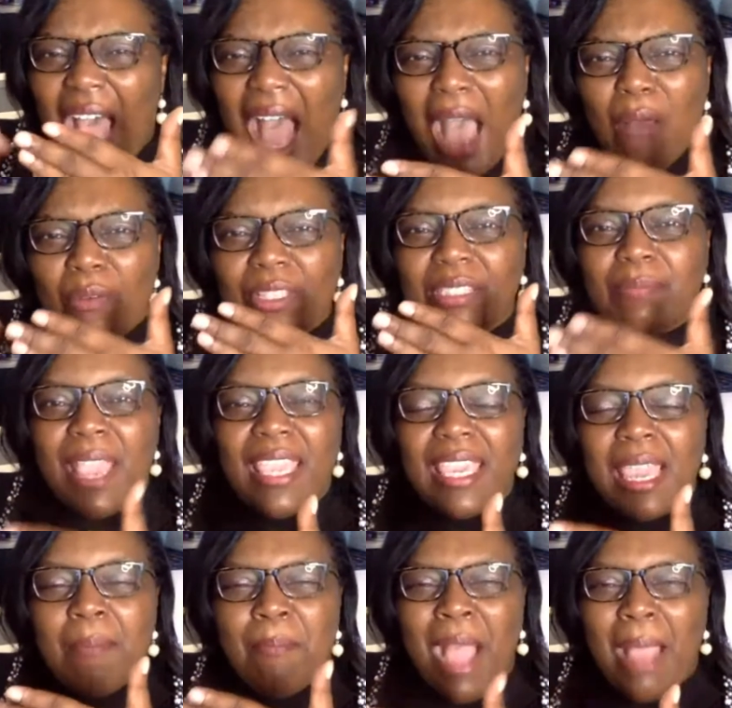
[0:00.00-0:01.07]
I was
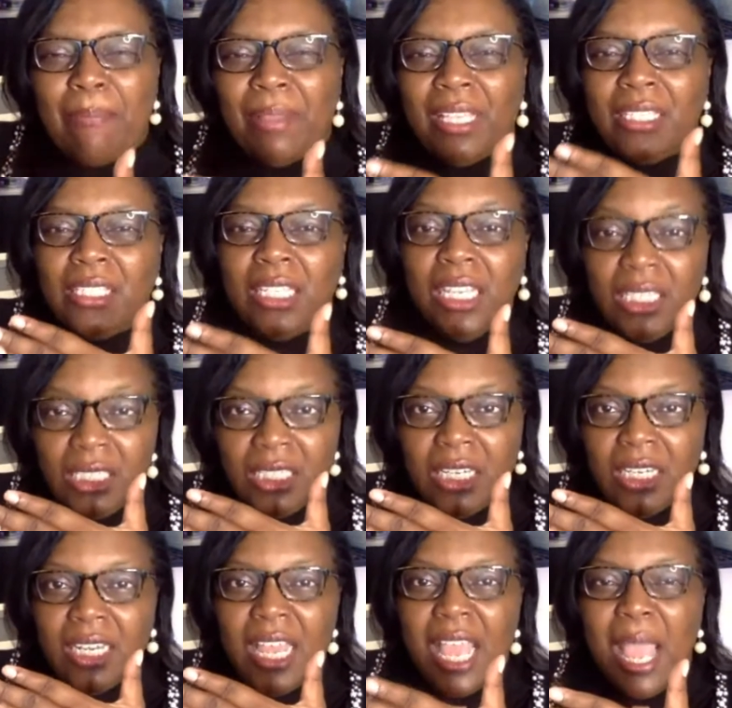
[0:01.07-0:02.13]
making my
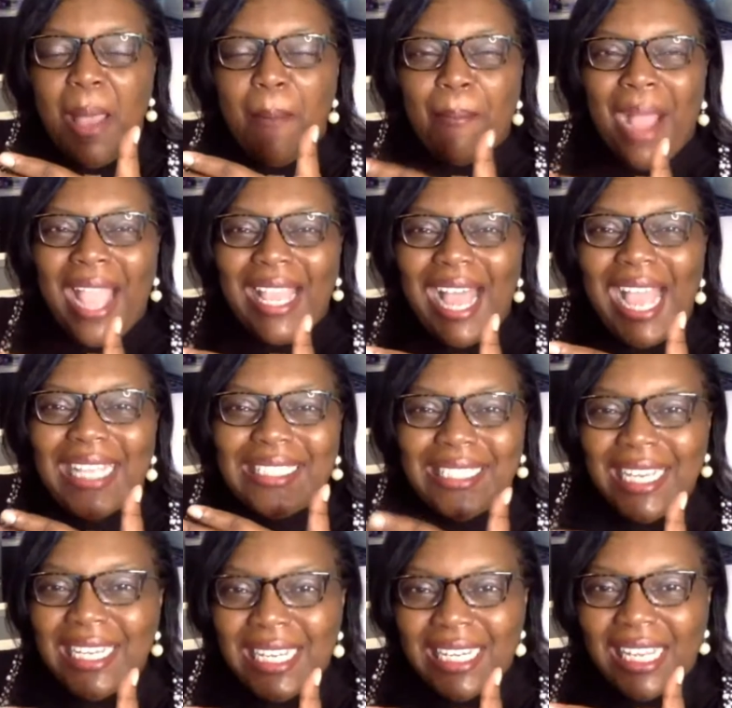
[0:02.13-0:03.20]
position my
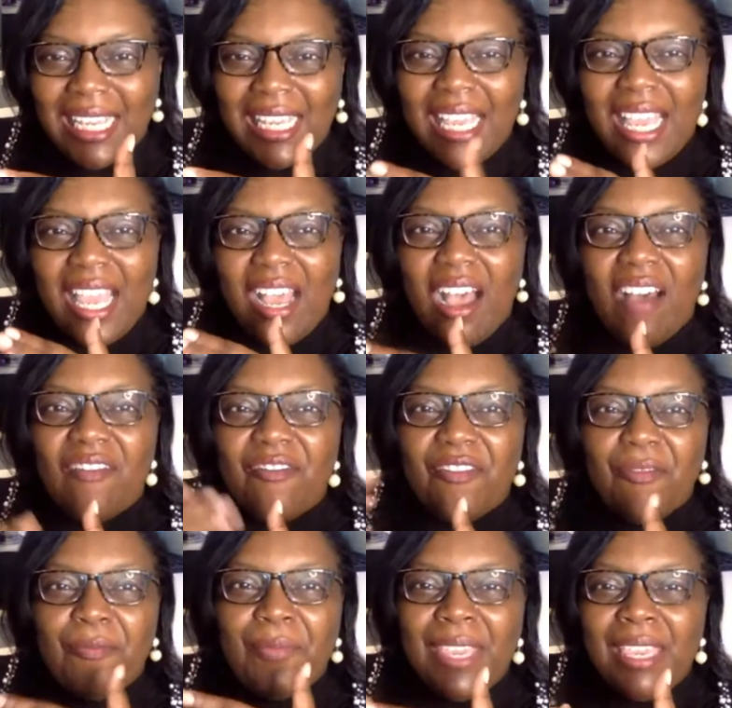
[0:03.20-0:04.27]
identity of
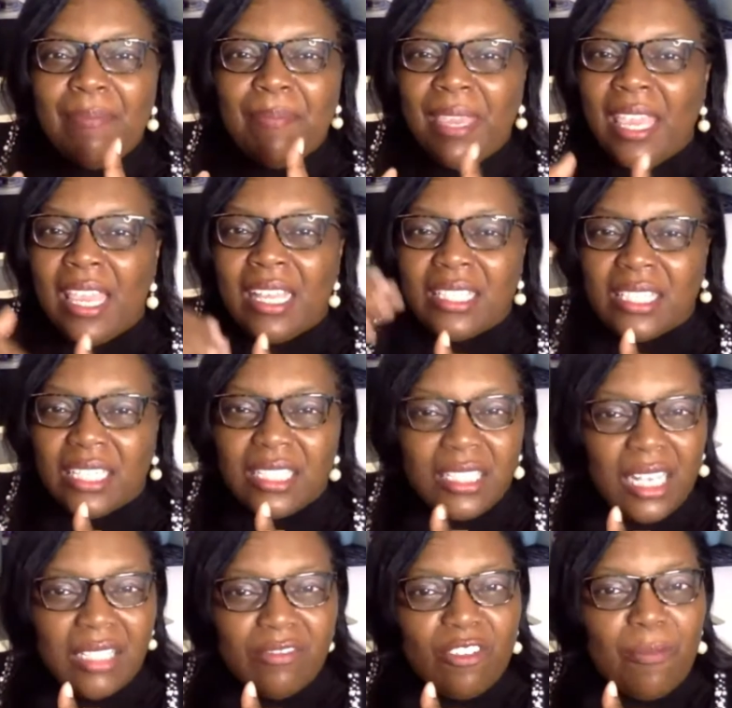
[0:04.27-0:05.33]
me being a
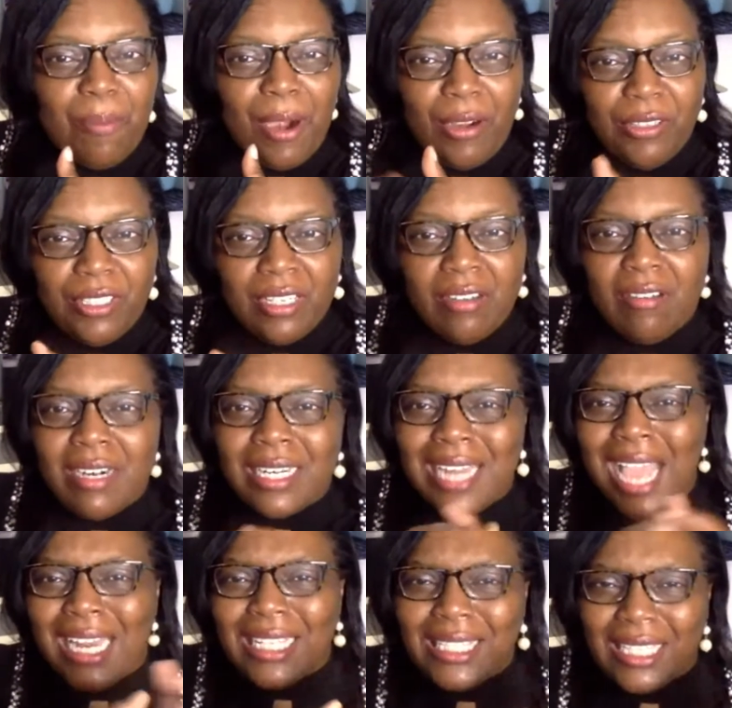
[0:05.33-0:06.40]
successful person or
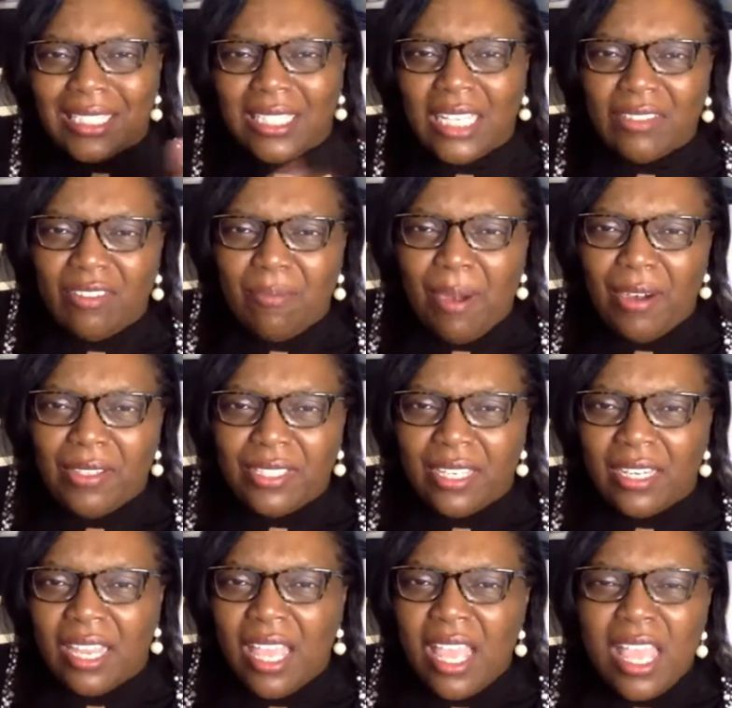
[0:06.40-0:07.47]
not a successful person.